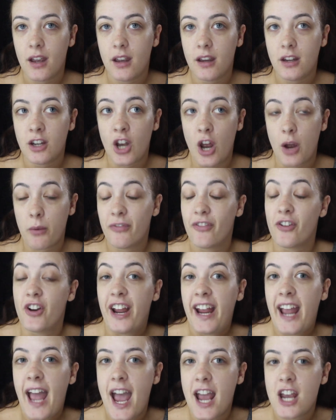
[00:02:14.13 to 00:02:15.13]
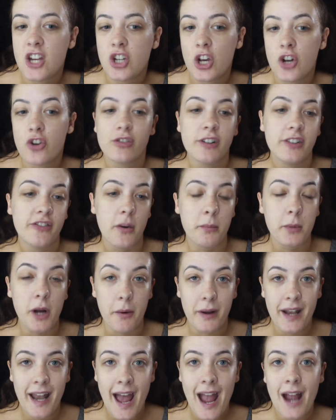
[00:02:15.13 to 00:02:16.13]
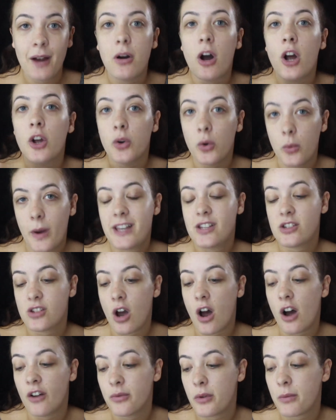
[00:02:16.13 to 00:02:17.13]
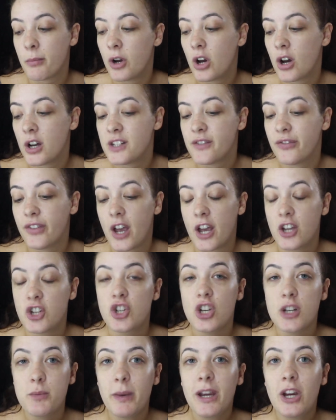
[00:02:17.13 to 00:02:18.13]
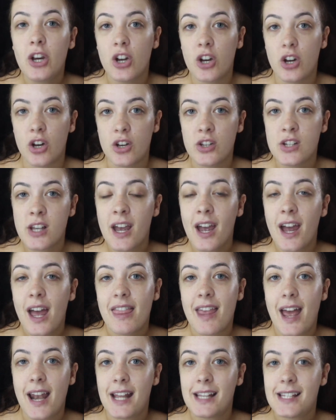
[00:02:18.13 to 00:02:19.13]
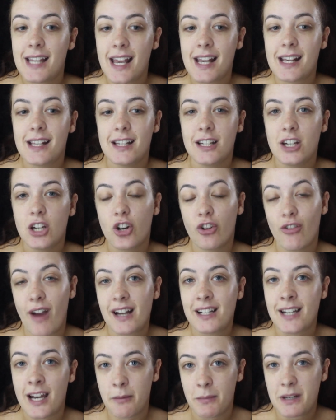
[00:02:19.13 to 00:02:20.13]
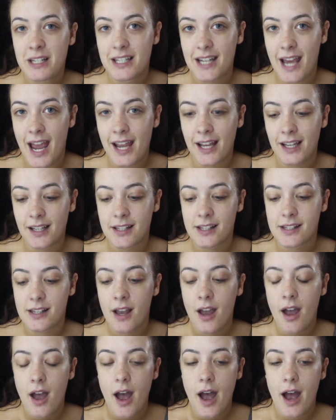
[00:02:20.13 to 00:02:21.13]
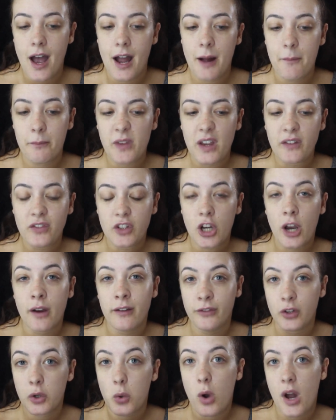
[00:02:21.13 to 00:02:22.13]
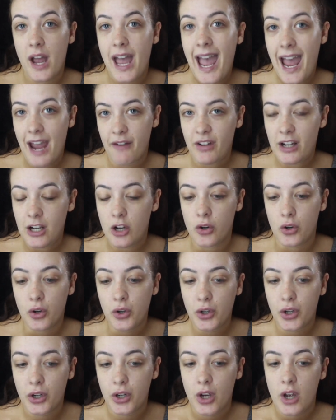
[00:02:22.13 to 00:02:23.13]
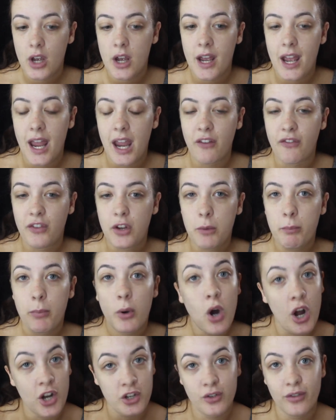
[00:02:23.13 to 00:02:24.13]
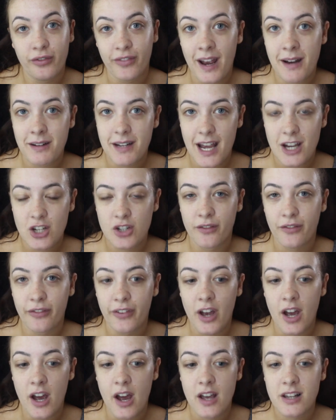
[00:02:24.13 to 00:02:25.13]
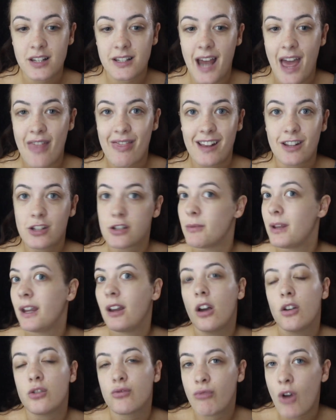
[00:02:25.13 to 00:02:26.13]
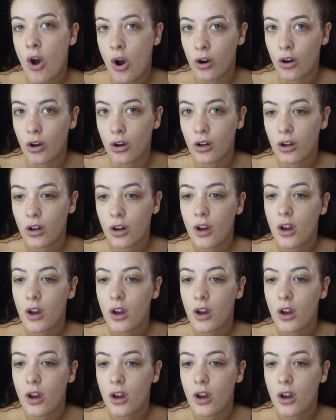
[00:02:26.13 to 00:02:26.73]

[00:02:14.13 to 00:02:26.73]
you know, for an occasion or if I'm going out, I always start off with my eyes first, just because then it's easy to correct any mistakes. If you're going for quite a heavy look, if you put on your foundation first and then something goes wrong,